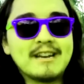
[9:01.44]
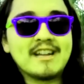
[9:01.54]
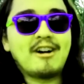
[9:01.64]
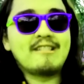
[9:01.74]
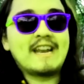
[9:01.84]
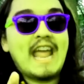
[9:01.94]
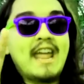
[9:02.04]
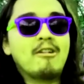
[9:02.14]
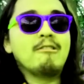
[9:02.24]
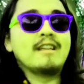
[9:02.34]
it and call it
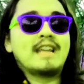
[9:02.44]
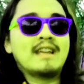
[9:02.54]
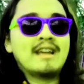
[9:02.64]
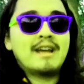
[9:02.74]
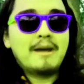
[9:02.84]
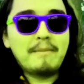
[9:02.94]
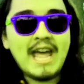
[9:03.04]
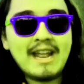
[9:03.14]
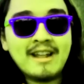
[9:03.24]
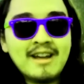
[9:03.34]
aioli.
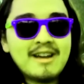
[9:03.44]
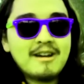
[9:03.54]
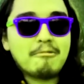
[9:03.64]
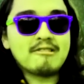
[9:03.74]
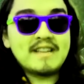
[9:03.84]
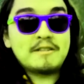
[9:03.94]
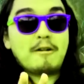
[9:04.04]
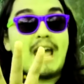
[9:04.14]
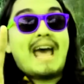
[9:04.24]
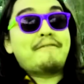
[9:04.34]
Man, what are these
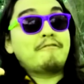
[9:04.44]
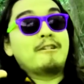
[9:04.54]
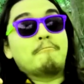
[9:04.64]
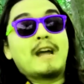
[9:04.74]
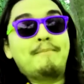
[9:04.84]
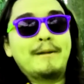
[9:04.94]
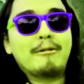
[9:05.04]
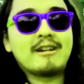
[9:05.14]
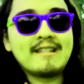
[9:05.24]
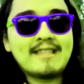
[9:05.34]
affluent white
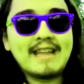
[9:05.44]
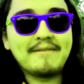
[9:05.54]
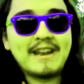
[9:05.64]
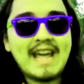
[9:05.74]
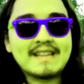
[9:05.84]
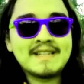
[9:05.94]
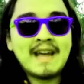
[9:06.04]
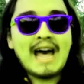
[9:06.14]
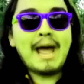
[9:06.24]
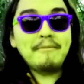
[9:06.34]
people gonna think of next?
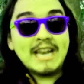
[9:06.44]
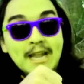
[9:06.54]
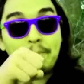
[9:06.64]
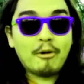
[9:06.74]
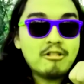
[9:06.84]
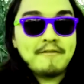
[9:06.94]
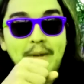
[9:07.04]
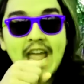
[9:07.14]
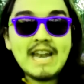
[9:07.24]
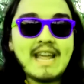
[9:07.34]
I'm eating a bowl of
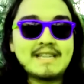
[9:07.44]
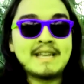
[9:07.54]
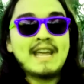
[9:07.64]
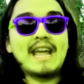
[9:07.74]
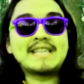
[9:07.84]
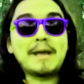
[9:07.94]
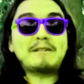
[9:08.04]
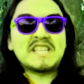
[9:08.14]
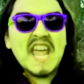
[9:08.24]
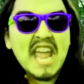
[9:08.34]
mayonnaise, except
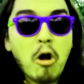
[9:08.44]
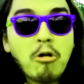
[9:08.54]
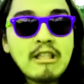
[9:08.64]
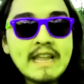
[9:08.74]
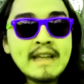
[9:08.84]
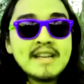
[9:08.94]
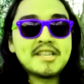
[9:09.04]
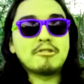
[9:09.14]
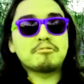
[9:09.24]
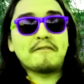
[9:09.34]
it's aioli,
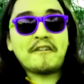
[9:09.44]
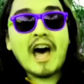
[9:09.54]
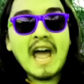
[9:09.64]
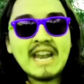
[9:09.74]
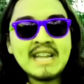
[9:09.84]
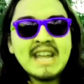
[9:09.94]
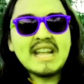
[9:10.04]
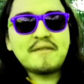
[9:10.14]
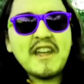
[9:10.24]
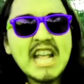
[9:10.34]
so it's refined,
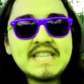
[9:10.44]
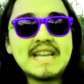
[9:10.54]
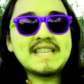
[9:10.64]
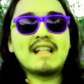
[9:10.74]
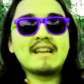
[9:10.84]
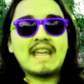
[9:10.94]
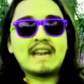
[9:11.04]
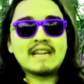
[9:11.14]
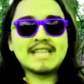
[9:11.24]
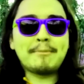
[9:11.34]
it's fancy, it's
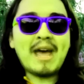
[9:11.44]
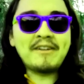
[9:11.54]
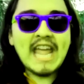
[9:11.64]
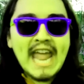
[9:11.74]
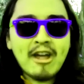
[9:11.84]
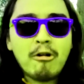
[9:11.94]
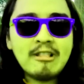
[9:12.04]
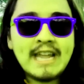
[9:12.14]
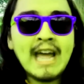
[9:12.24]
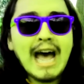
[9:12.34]
elegant, because I'm having
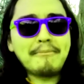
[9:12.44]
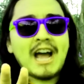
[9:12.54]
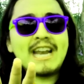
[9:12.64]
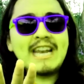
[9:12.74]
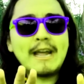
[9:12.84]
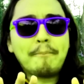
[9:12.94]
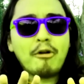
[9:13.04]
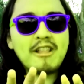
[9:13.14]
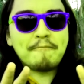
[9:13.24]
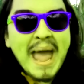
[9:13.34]
aioli. I'm not eating a
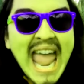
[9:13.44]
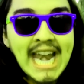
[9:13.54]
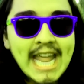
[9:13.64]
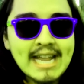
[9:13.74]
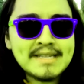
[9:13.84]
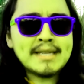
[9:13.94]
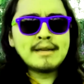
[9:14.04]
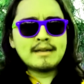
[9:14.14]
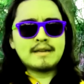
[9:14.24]
bowl of mayonnaise.